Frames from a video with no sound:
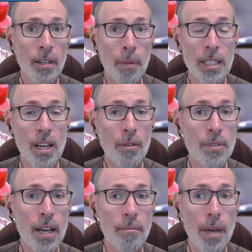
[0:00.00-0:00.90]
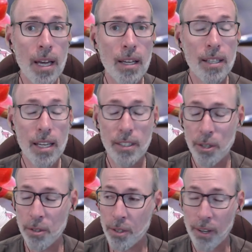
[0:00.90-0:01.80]
Myself, Ted
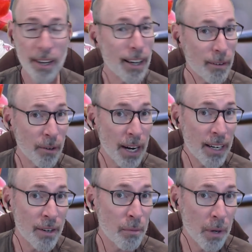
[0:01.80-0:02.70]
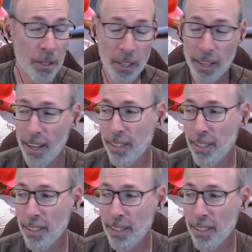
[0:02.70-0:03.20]
Schuster, I created a new person.